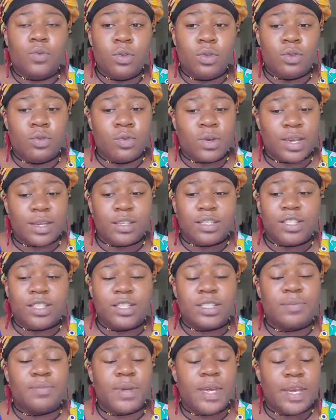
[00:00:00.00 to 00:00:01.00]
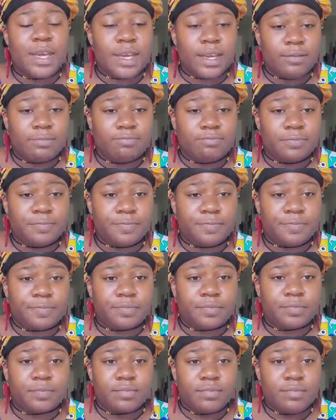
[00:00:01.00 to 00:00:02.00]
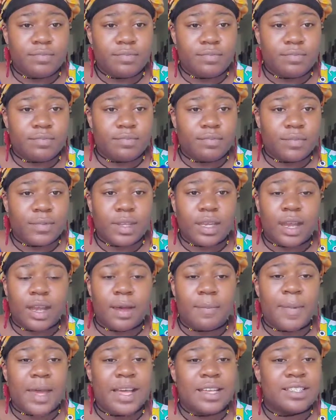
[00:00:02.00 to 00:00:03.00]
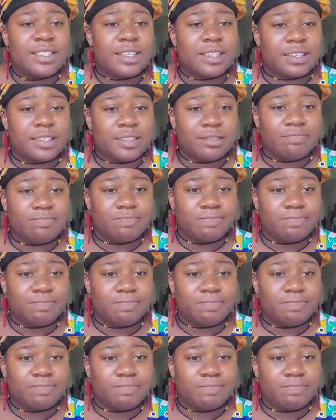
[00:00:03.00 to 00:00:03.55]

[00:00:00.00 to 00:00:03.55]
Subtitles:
You can just be a masculine.